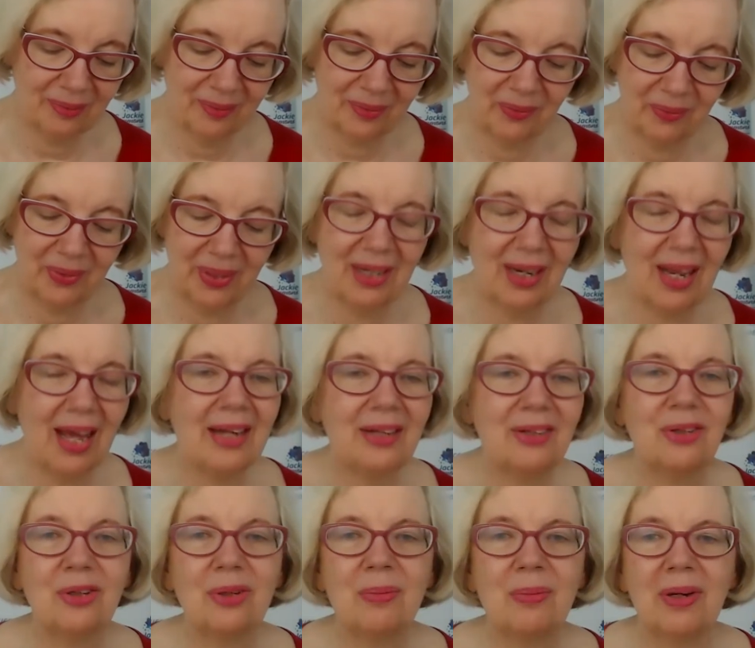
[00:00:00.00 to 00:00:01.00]
Okay. We
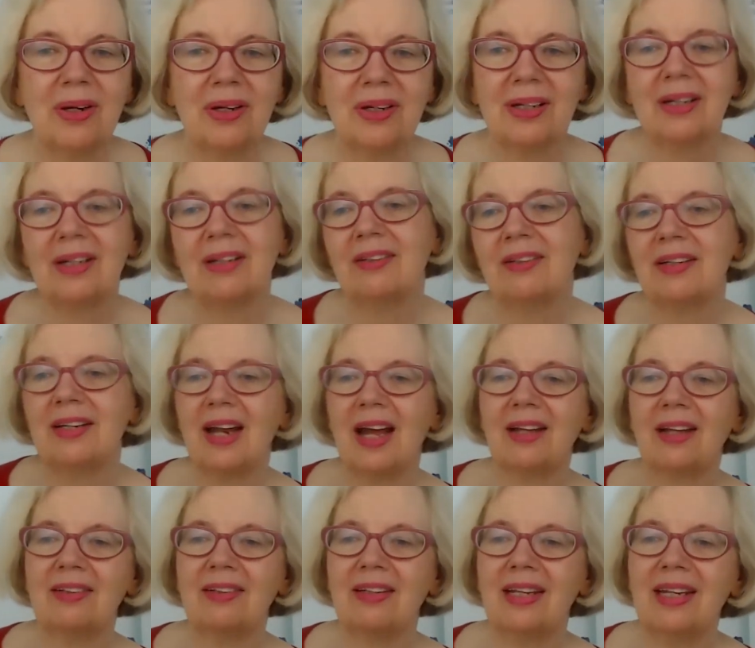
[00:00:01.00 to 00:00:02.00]
like 2 million. It's a
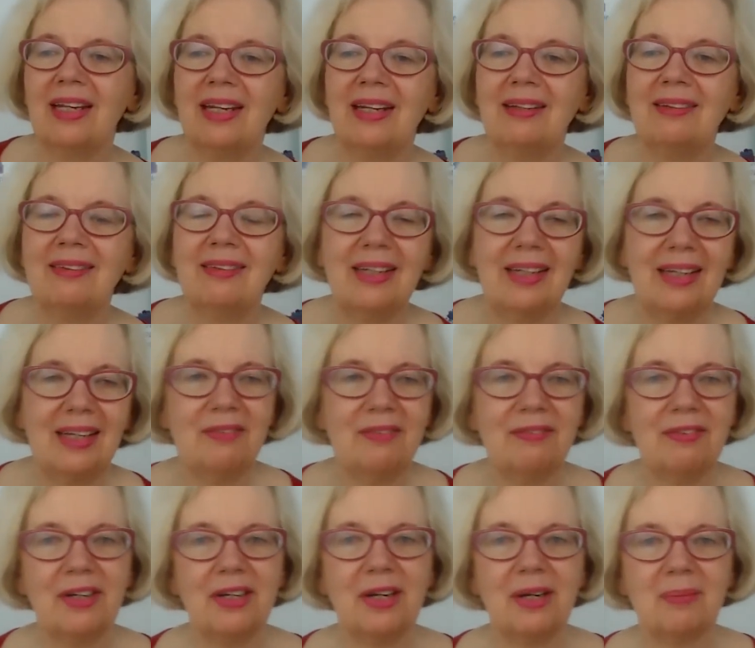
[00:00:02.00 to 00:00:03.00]
nice, easy,
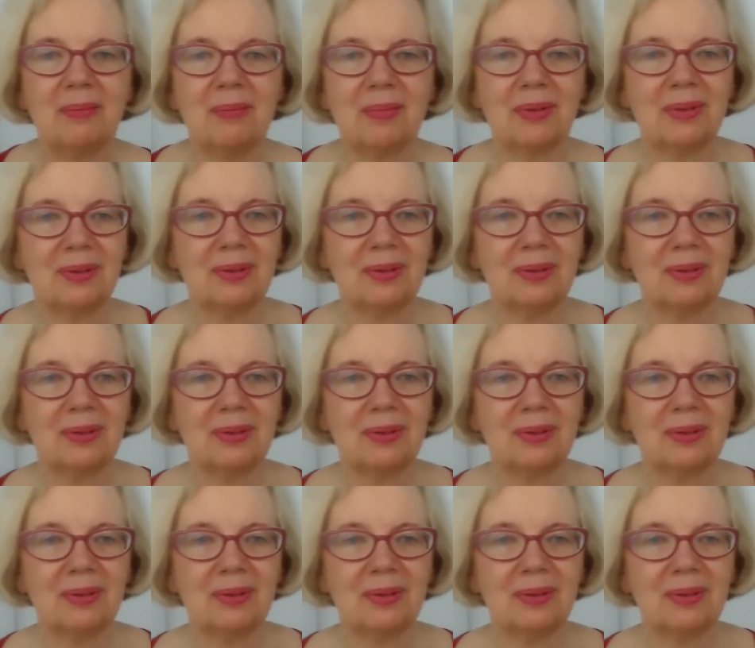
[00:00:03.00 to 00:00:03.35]
even number.